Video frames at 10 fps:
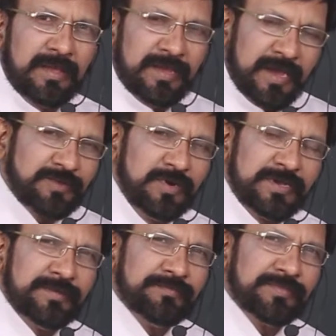
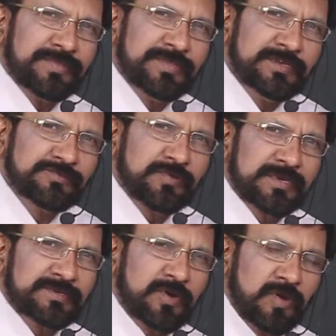Actually, this
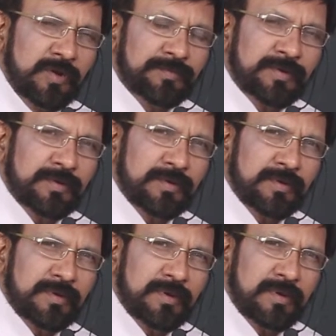was developed
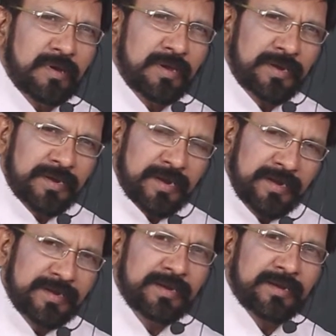in
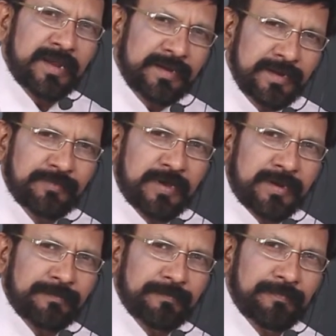
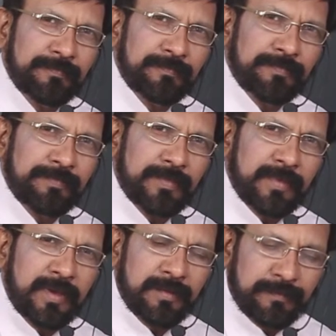1991
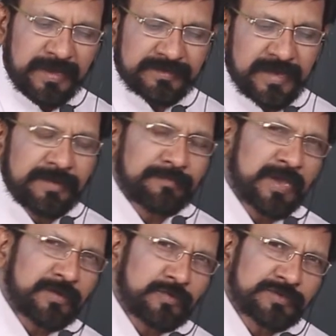by Sun
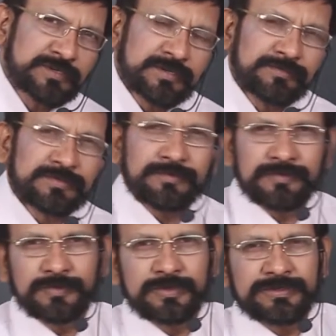Microsystems of
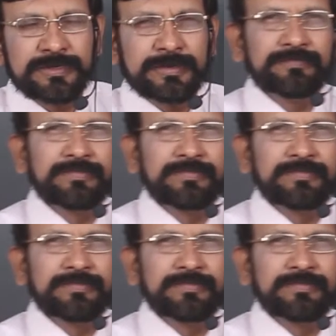USA